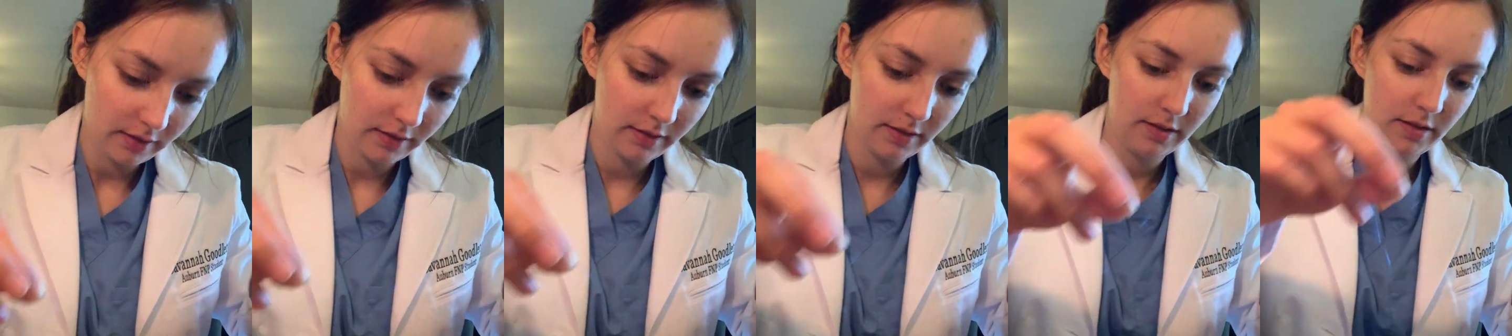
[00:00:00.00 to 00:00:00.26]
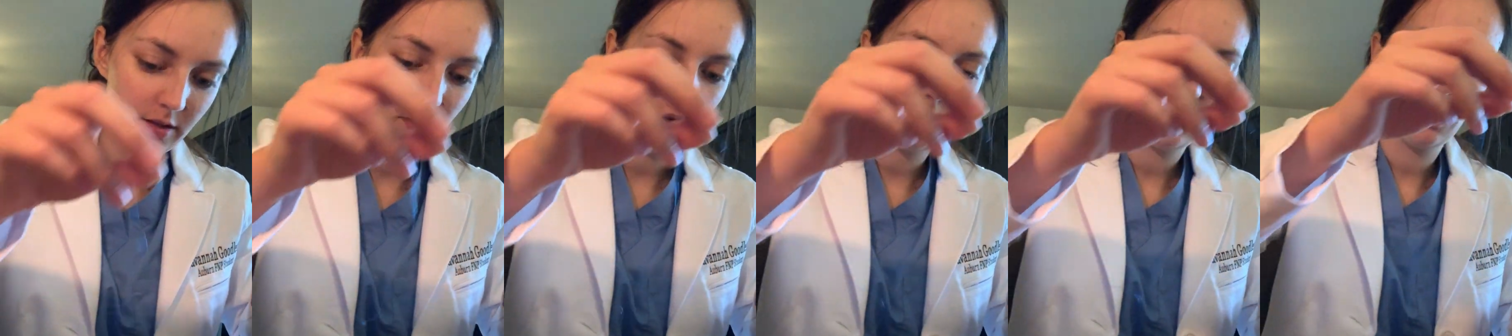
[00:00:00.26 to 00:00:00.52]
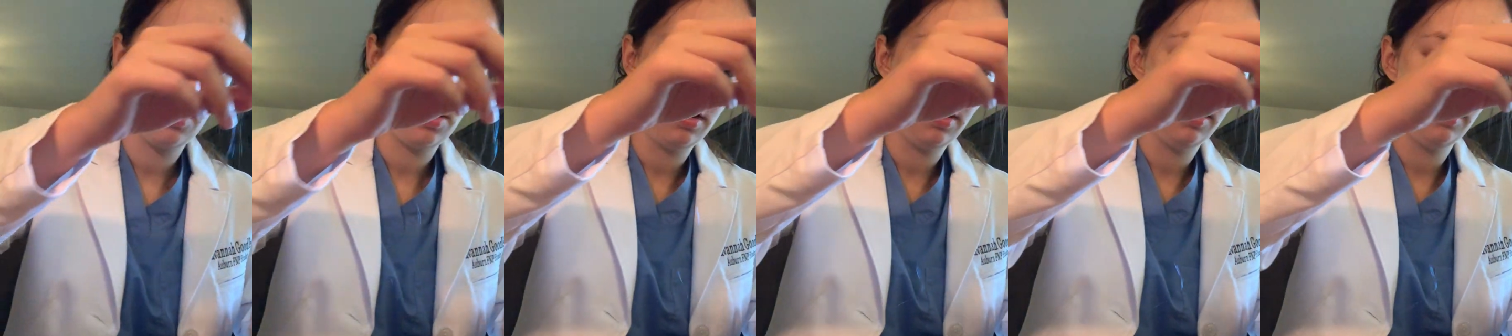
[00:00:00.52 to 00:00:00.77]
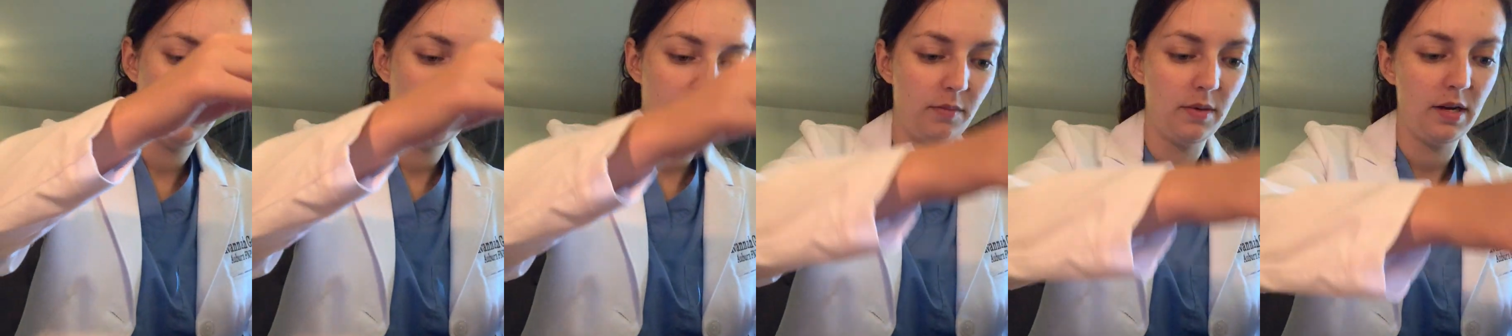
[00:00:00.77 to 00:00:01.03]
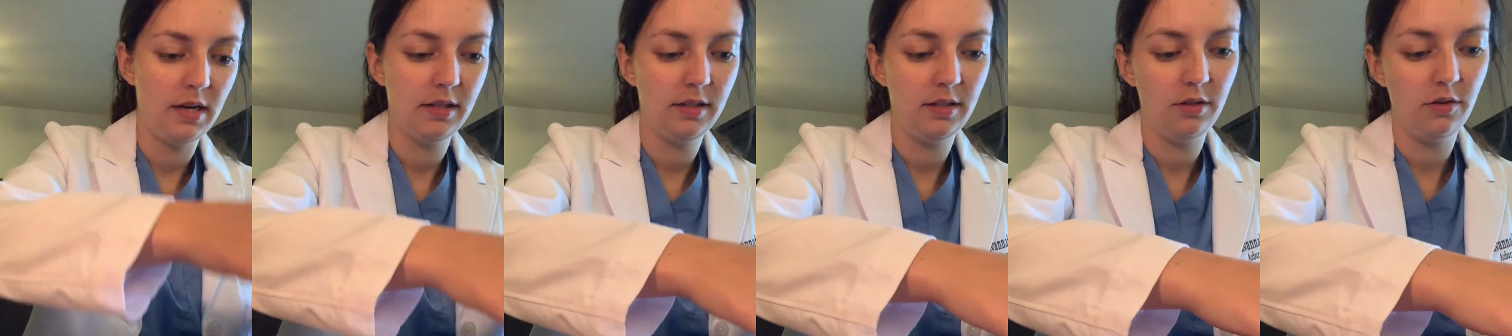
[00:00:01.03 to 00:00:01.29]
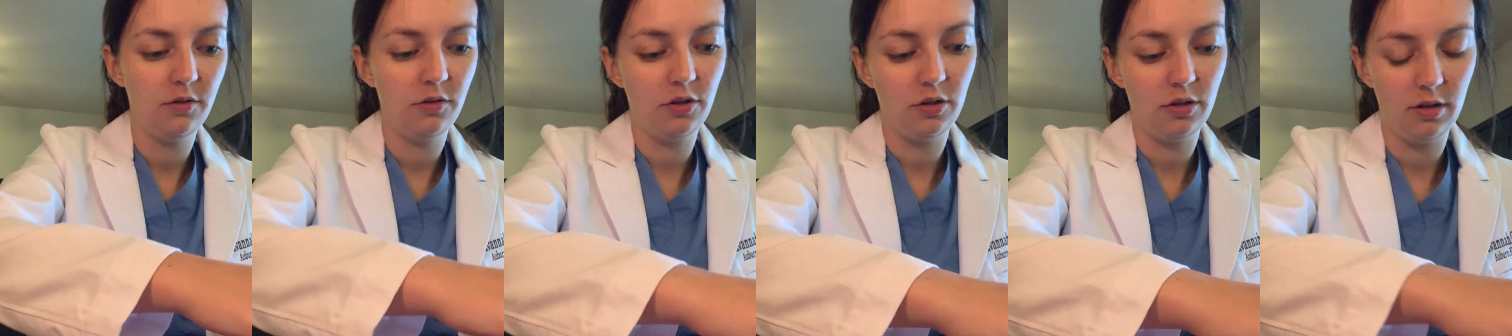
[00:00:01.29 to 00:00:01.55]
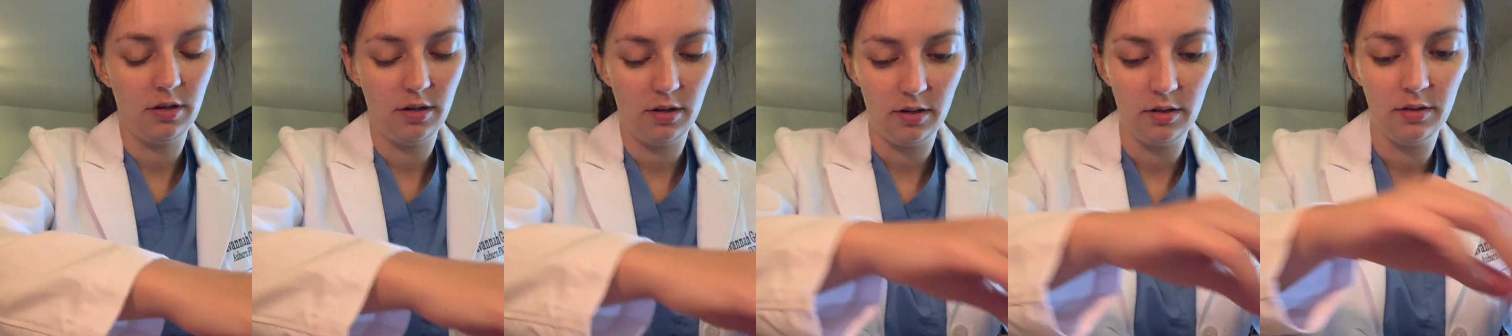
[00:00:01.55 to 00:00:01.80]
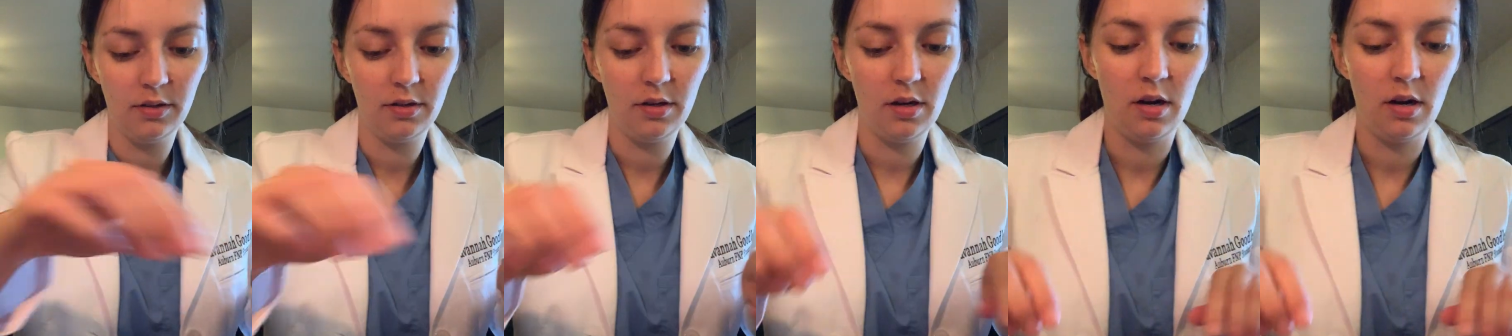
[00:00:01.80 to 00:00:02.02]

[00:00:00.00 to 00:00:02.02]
So all of my sutures